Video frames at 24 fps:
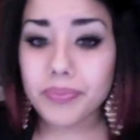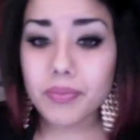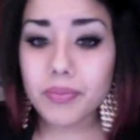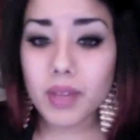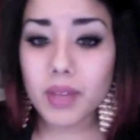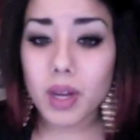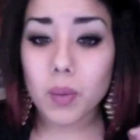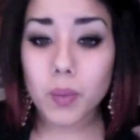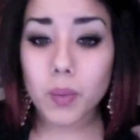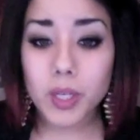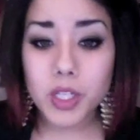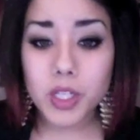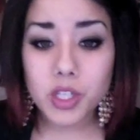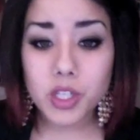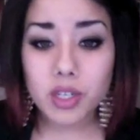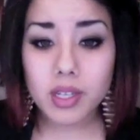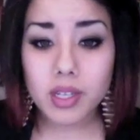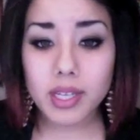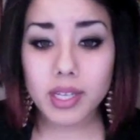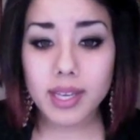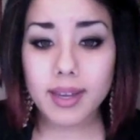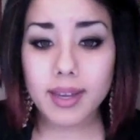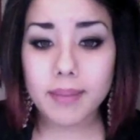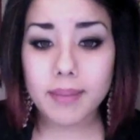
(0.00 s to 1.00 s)

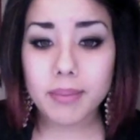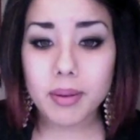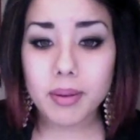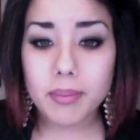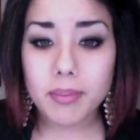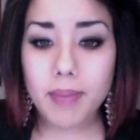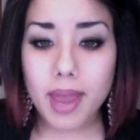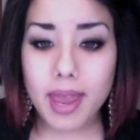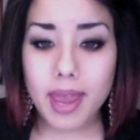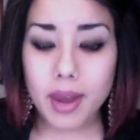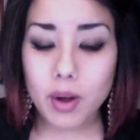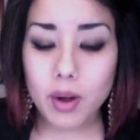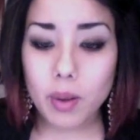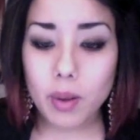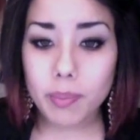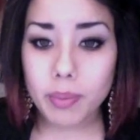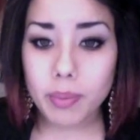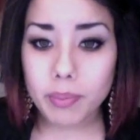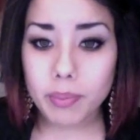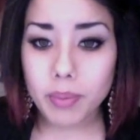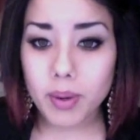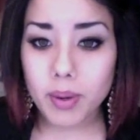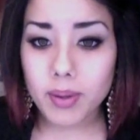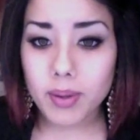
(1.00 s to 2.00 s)
Originally, I put my hair up in
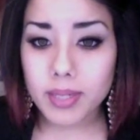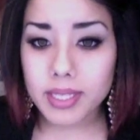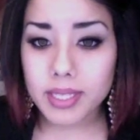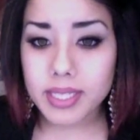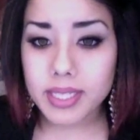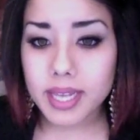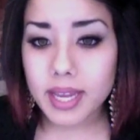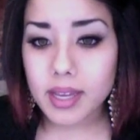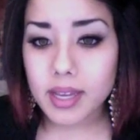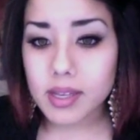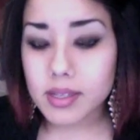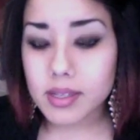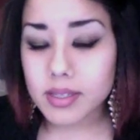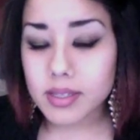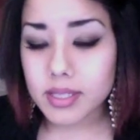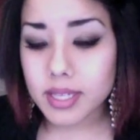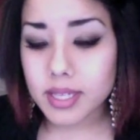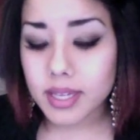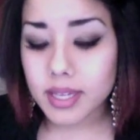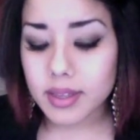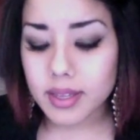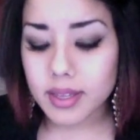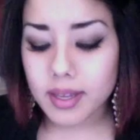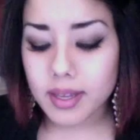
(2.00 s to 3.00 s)
ponytails
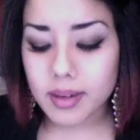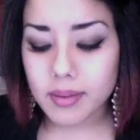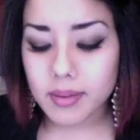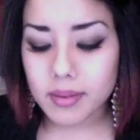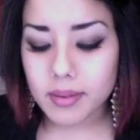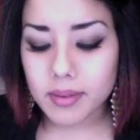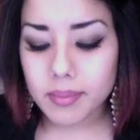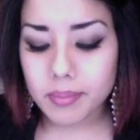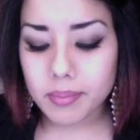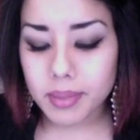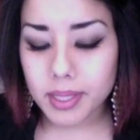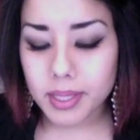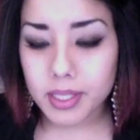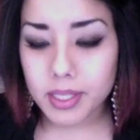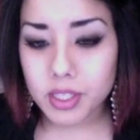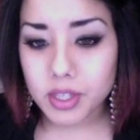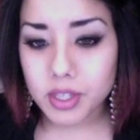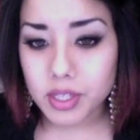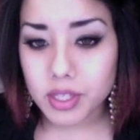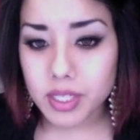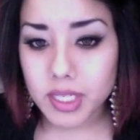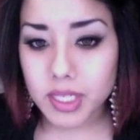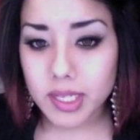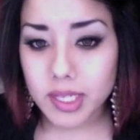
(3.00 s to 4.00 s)
and then bleached the
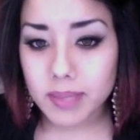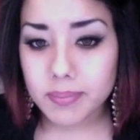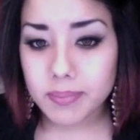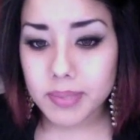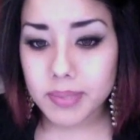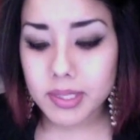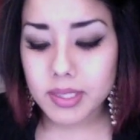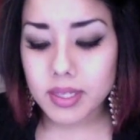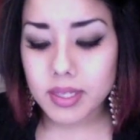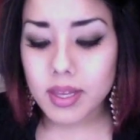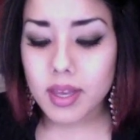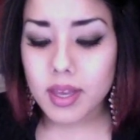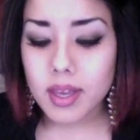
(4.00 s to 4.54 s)
tips,